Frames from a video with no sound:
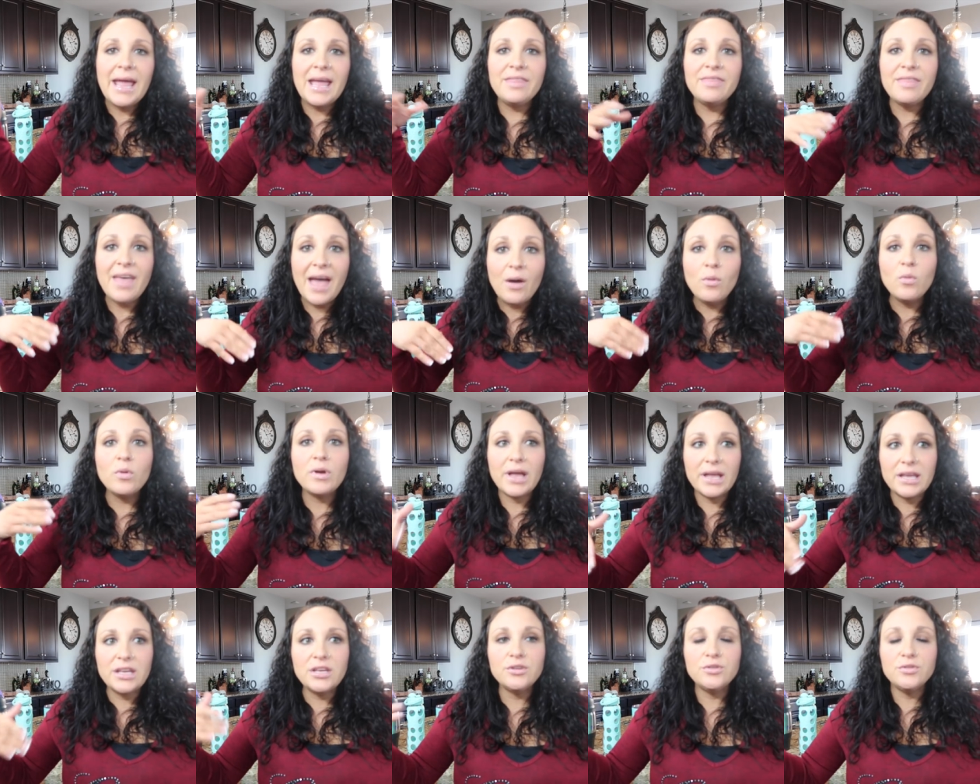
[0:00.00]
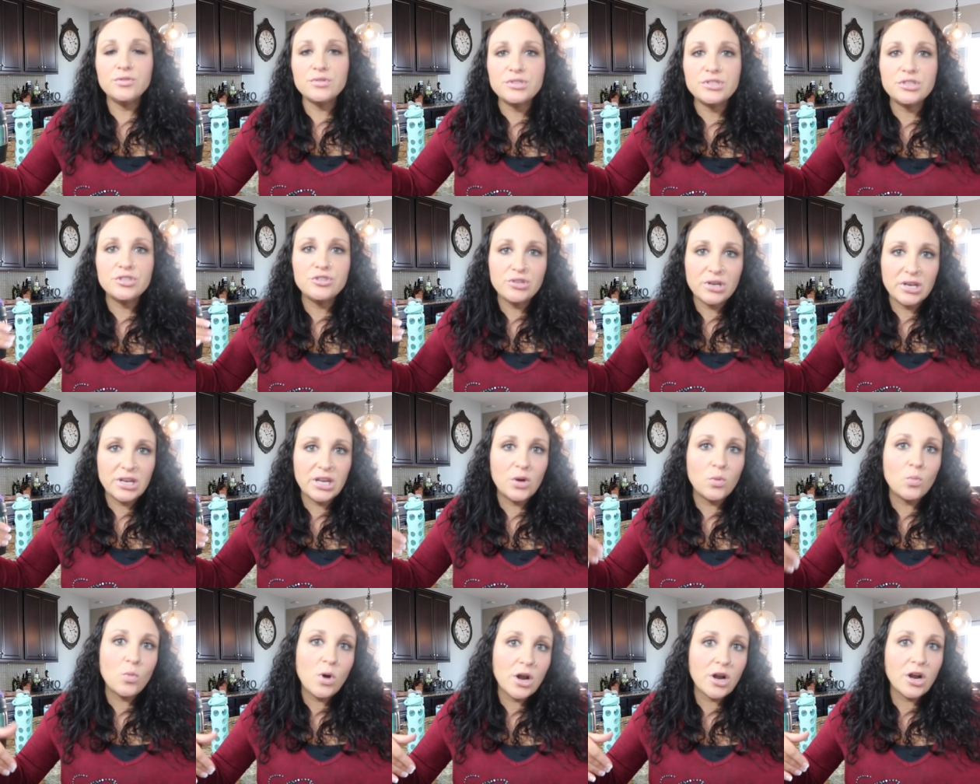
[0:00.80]
and that will get you used to
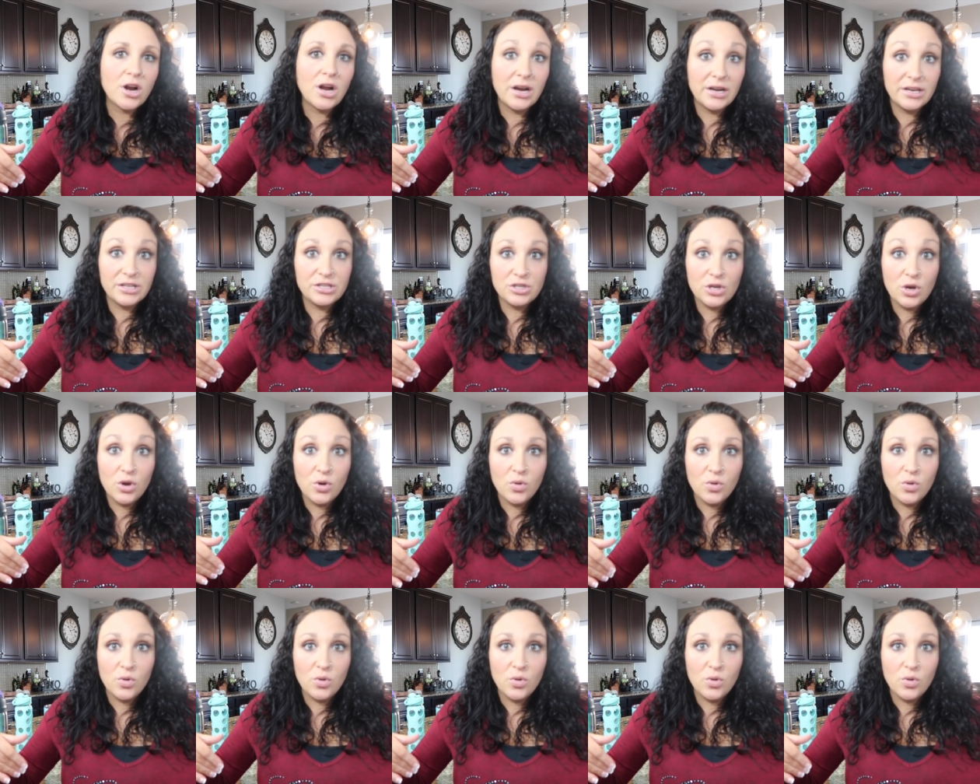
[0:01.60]
drinking water on its